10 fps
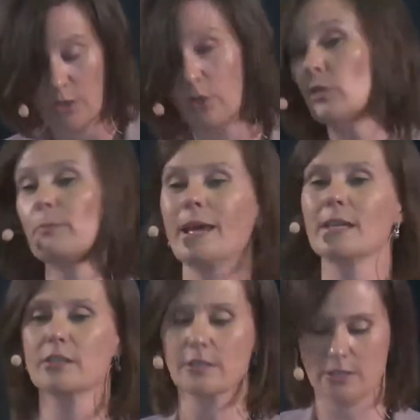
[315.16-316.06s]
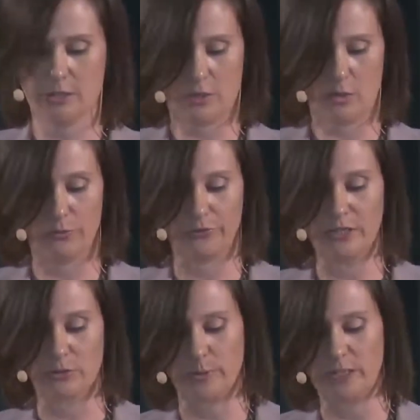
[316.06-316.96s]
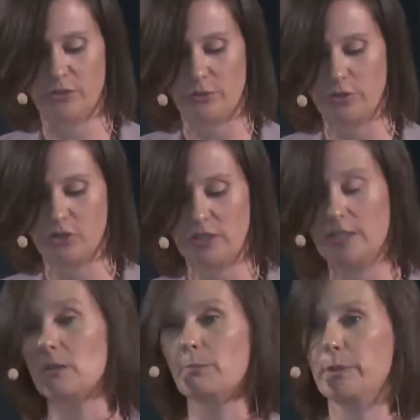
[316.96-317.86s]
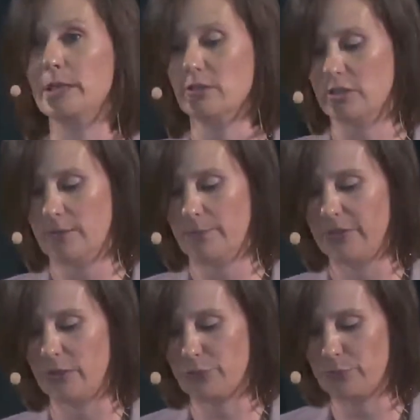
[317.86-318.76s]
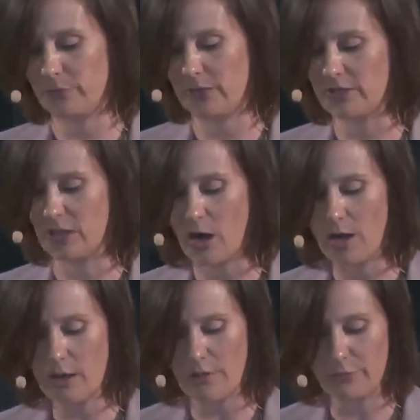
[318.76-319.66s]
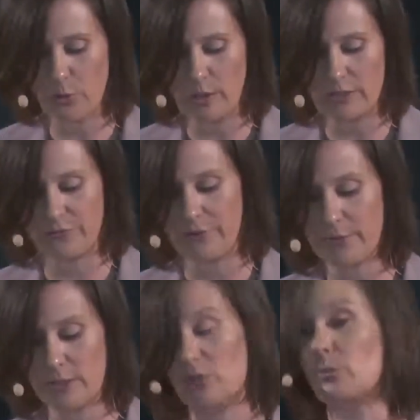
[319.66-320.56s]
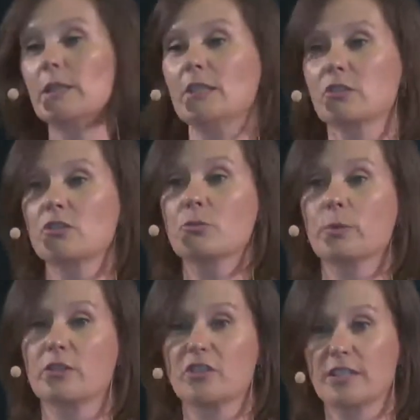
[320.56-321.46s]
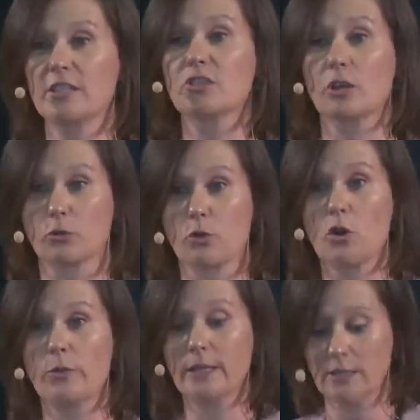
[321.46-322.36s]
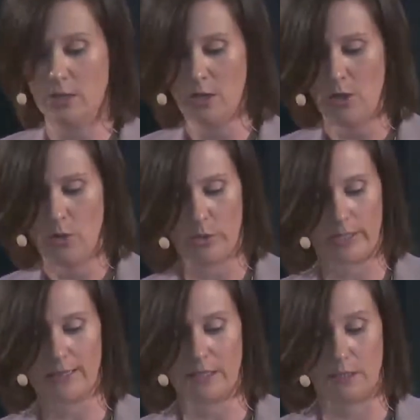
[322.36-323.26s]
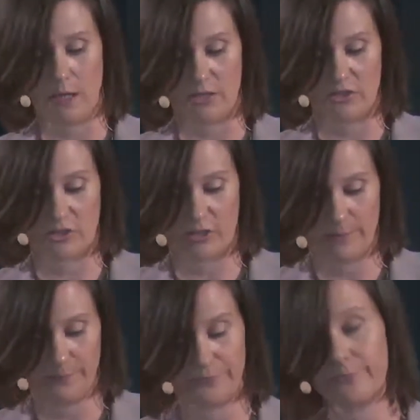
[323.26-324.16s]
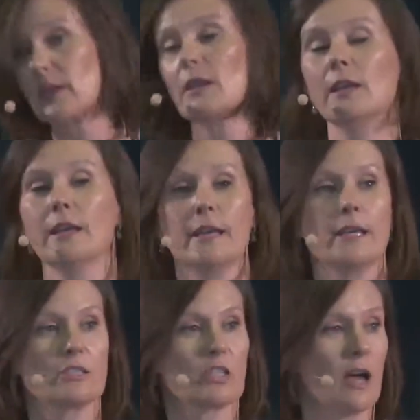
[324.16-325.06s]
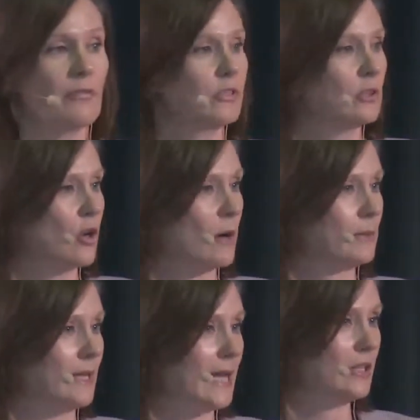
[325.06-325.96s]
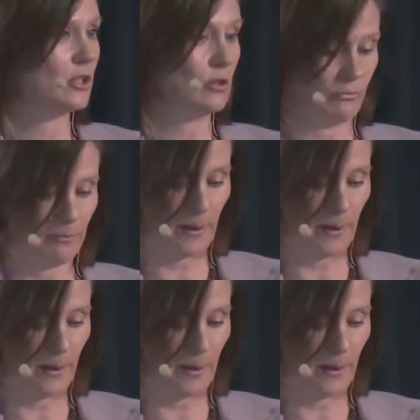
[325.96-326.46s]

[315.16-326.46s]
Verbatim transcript: On the basis of this research, it appears that, that there are, of course, various reasons why cities are growing or getting lost. It is often a combination of